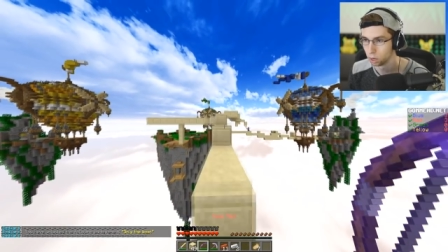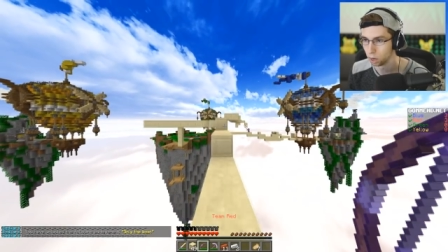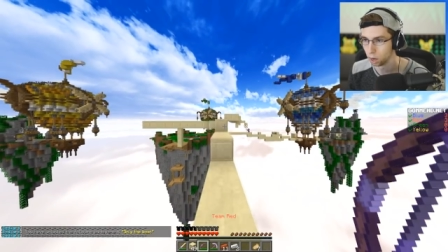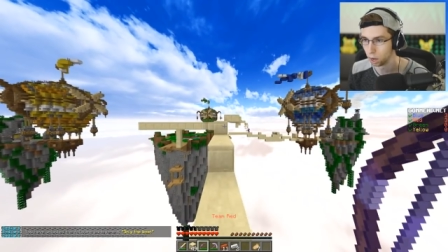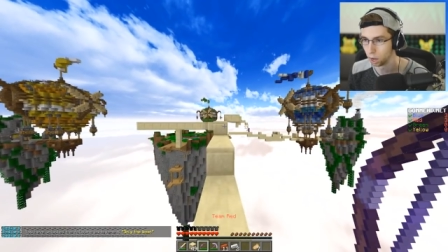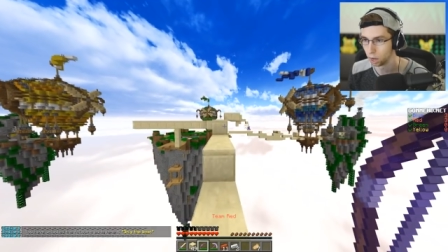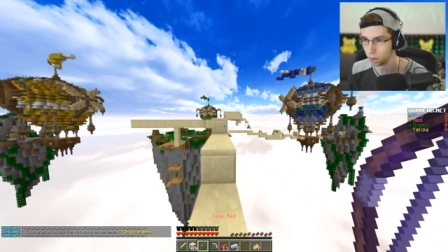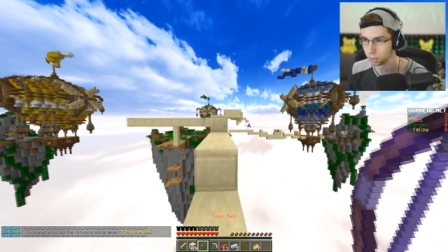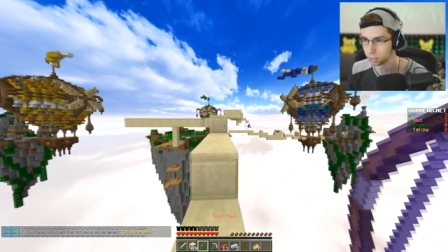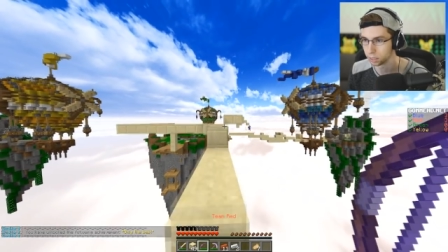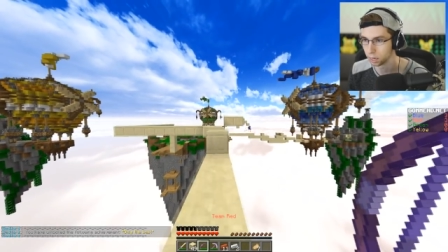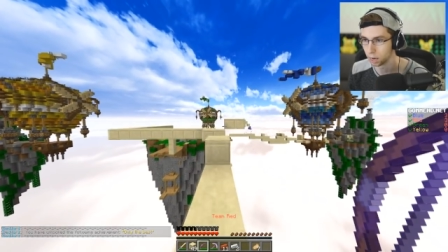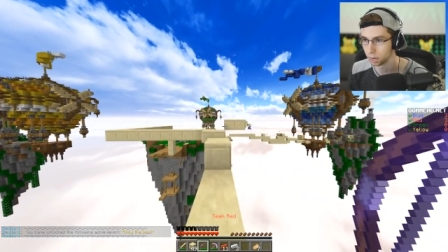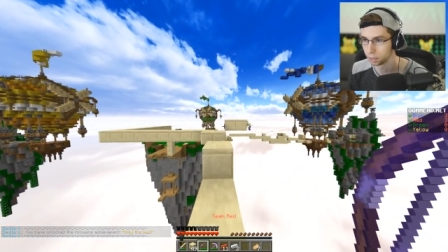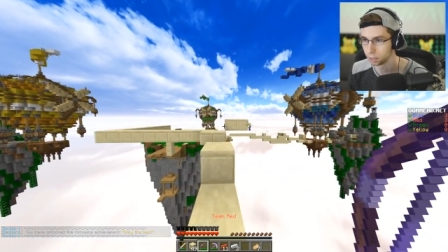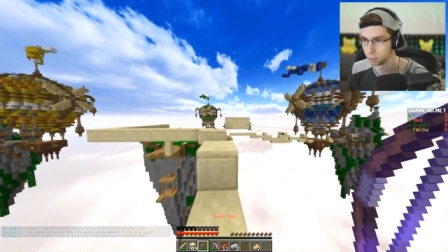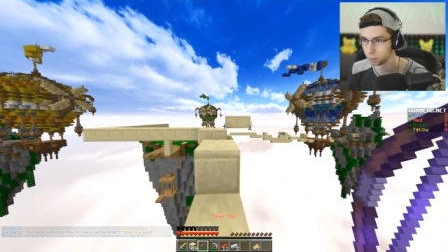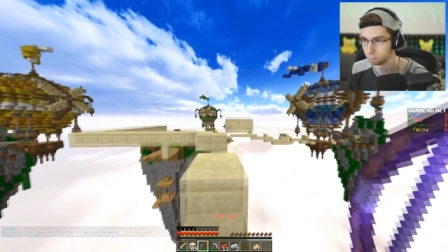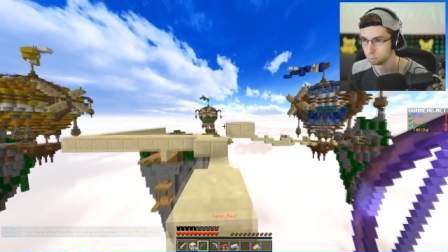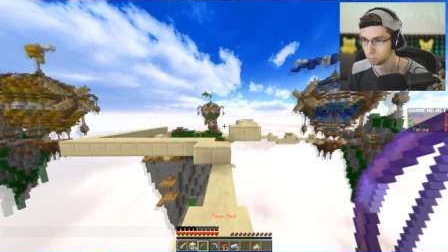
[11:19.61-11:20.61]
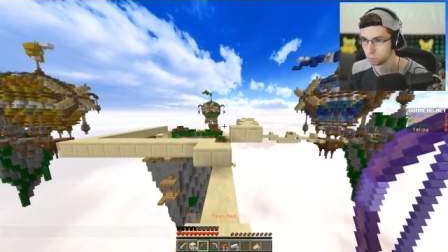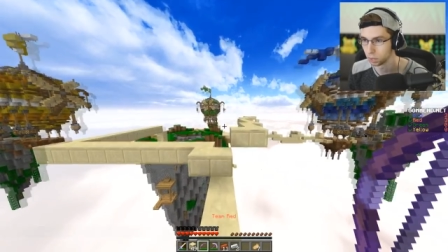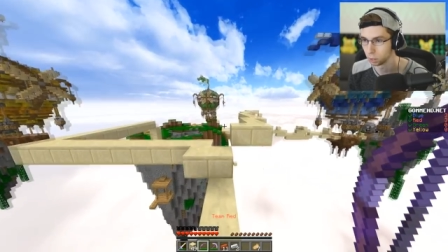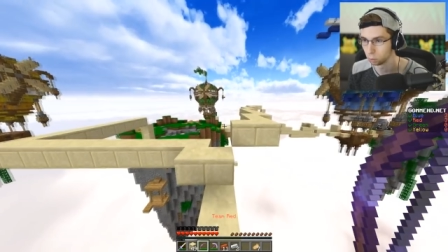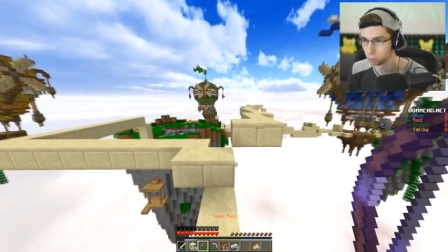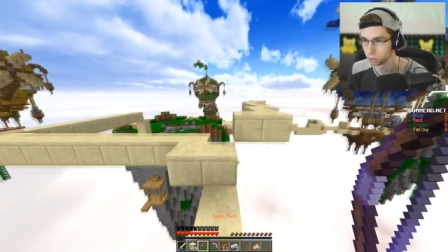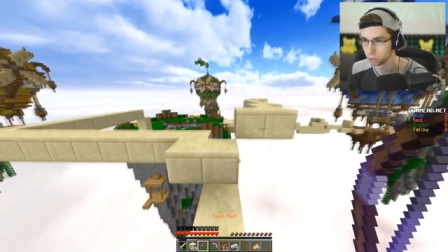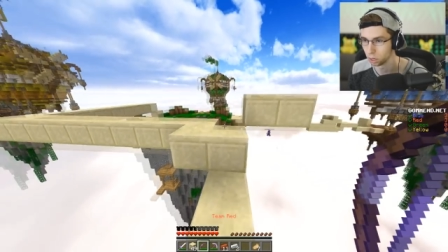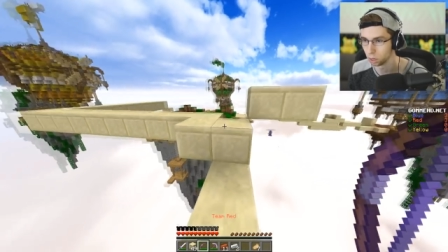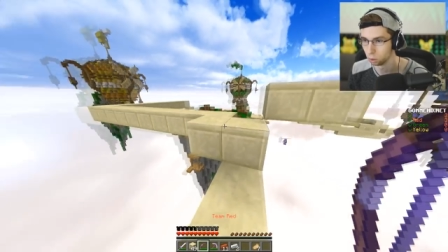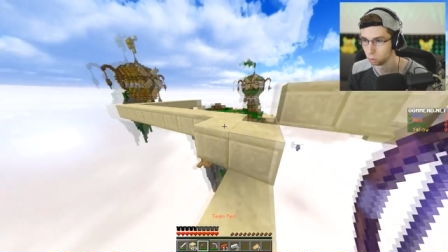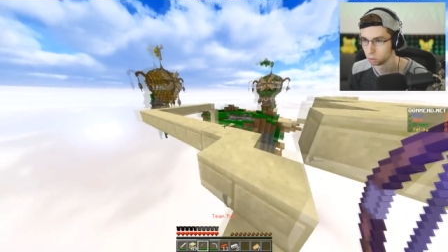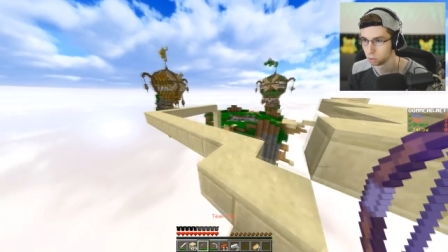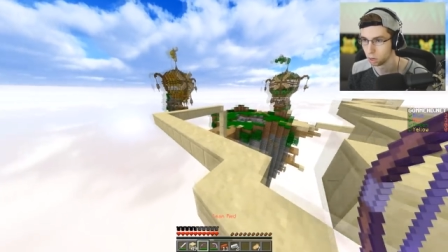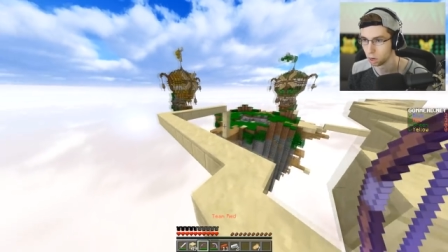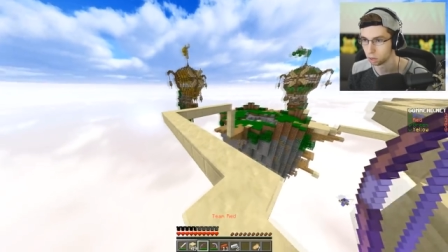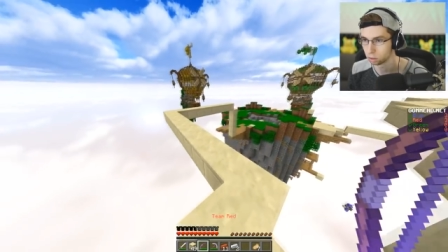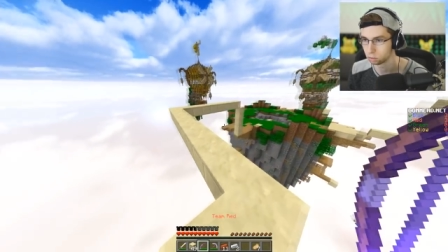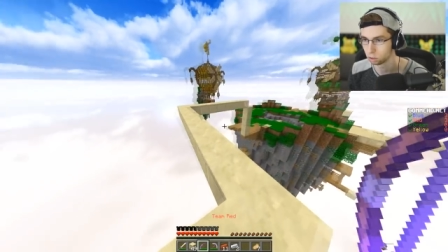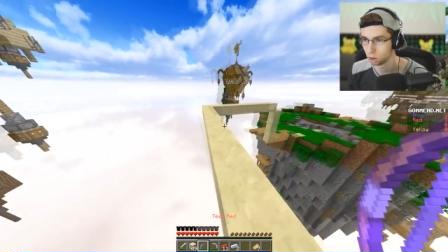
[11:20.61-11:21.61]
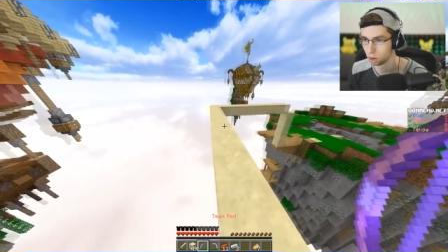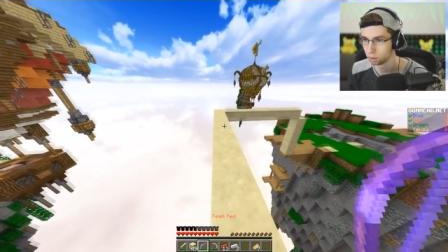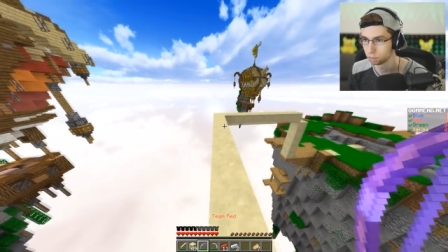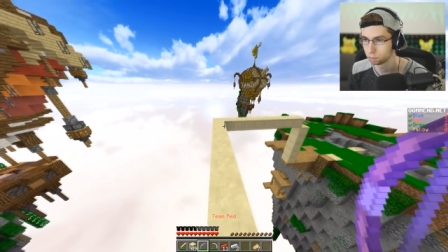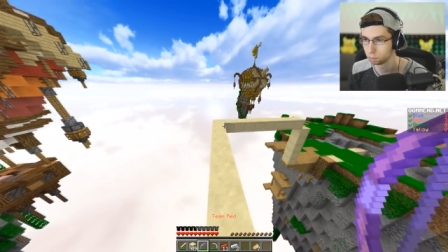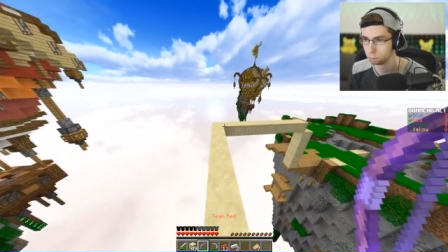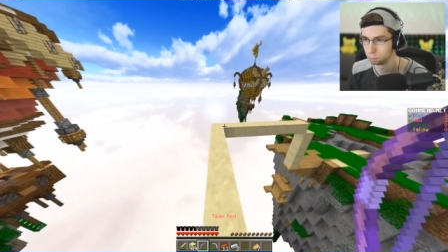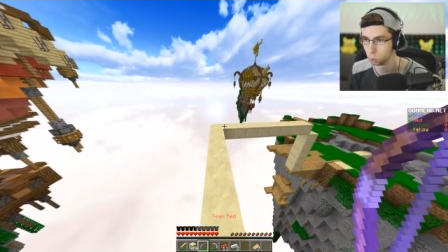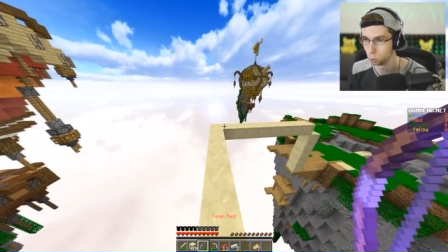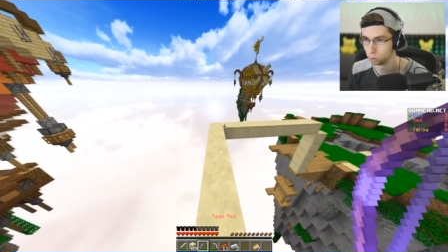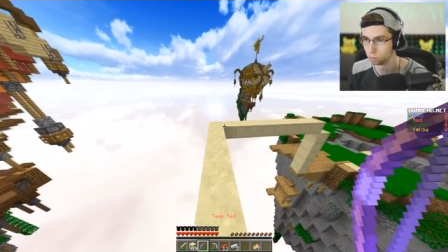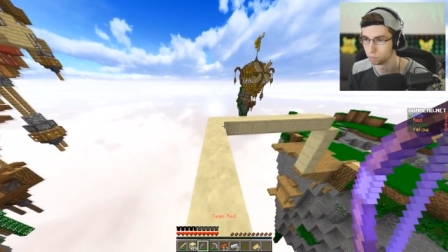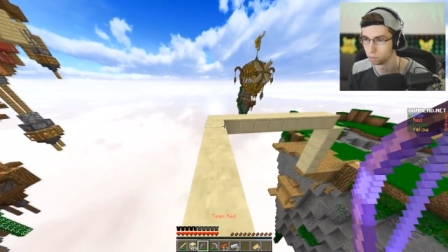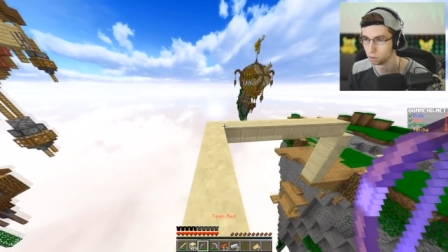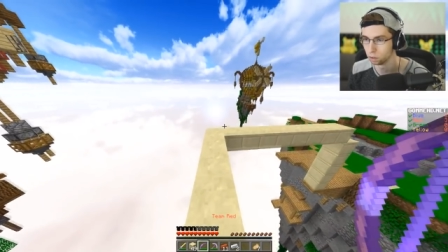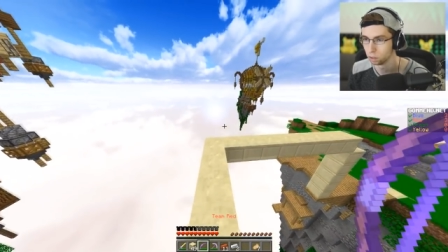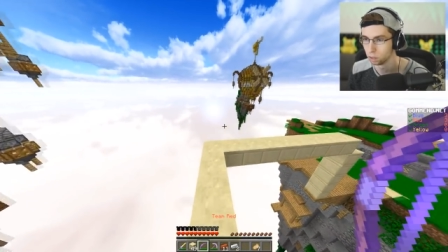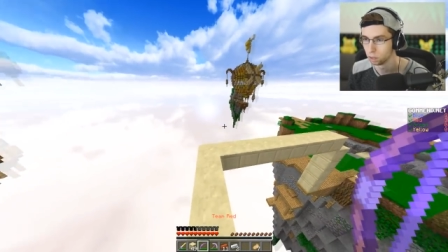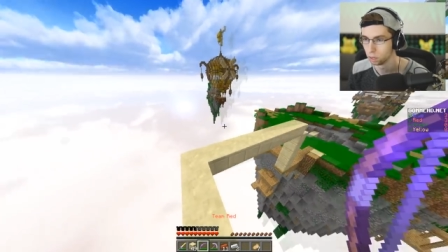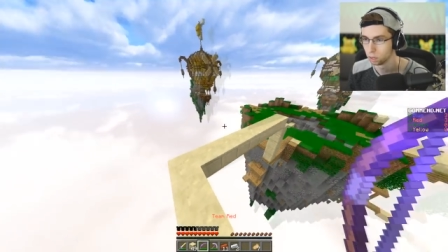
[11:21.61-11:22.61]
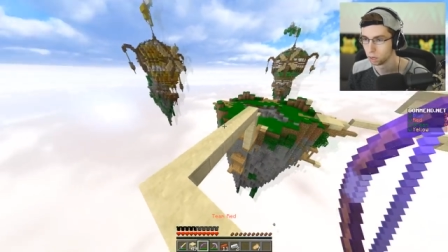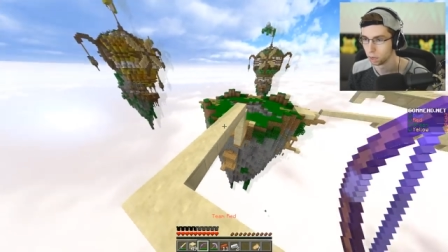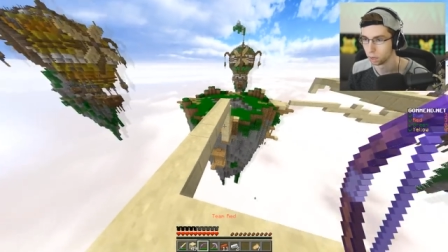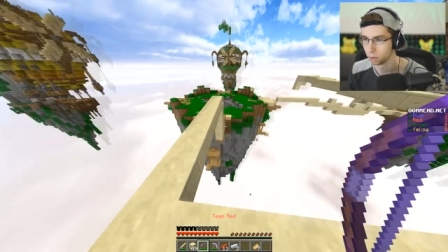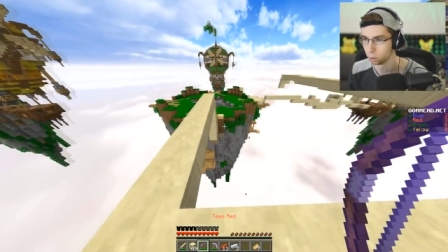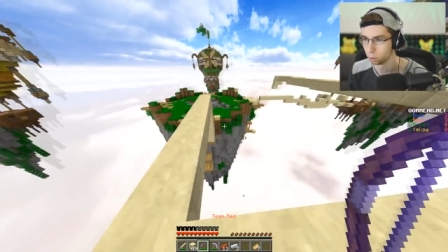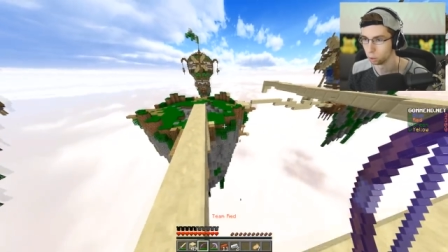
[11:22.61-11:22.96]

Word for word: Uh, got him. There we go. Knocked off. Beautiful. I don't know